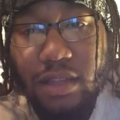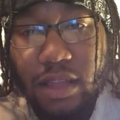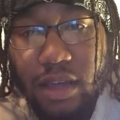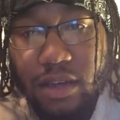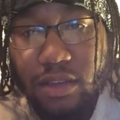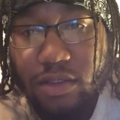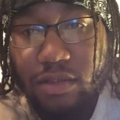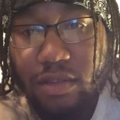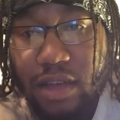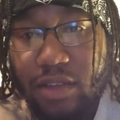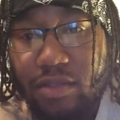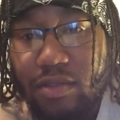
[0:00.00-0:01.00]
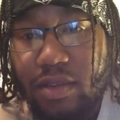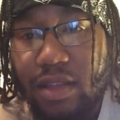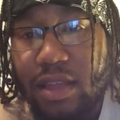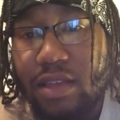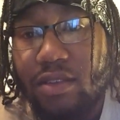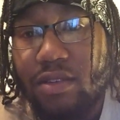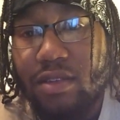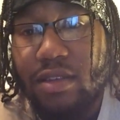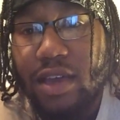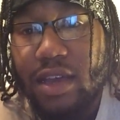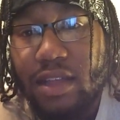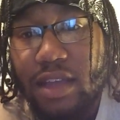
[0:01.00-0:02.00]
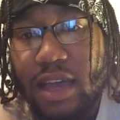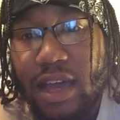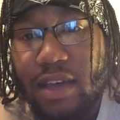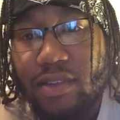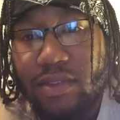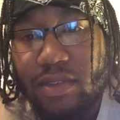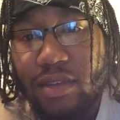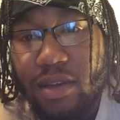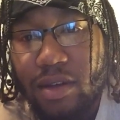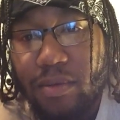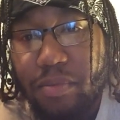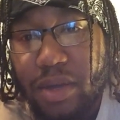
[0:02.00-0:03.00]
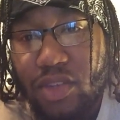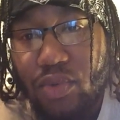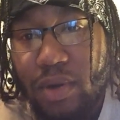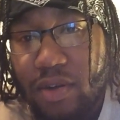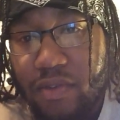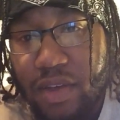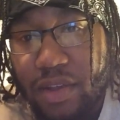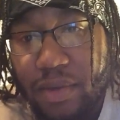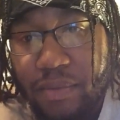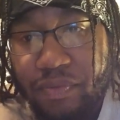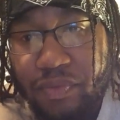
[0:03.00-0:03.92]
that you can take that has B12 in it.